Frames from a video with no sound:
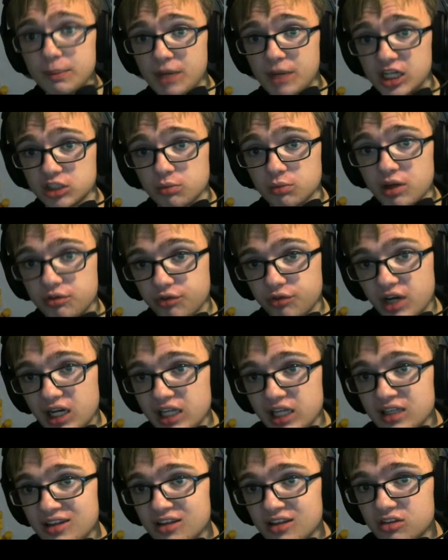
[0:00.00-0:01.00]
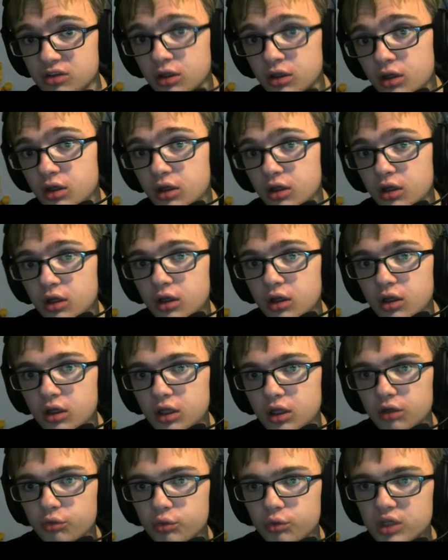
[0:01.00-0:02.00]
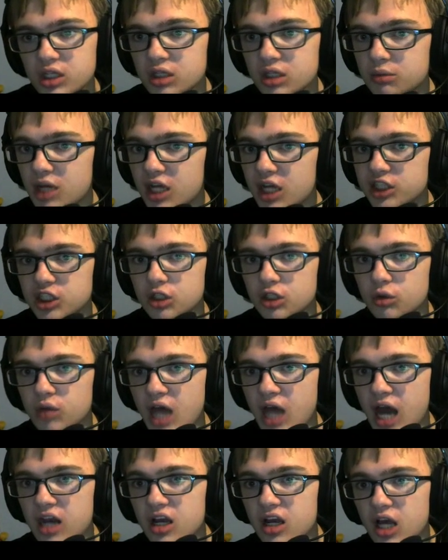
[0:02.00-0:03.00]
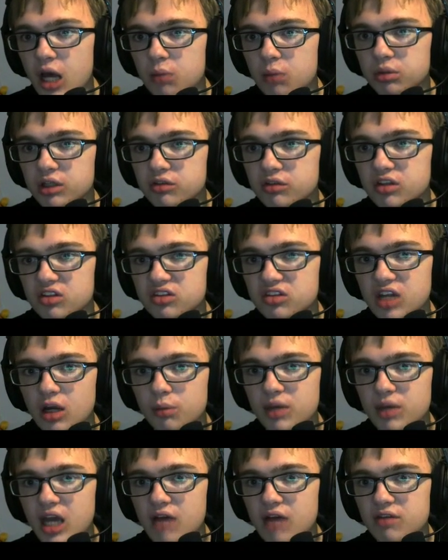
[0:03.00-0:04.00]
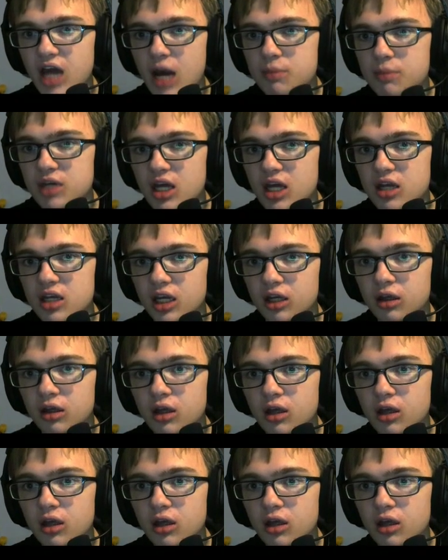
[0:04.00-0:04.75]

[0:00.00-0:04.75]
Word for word: imagine my feelings. If we can manage to do that, I believe this tale may have a happy ending.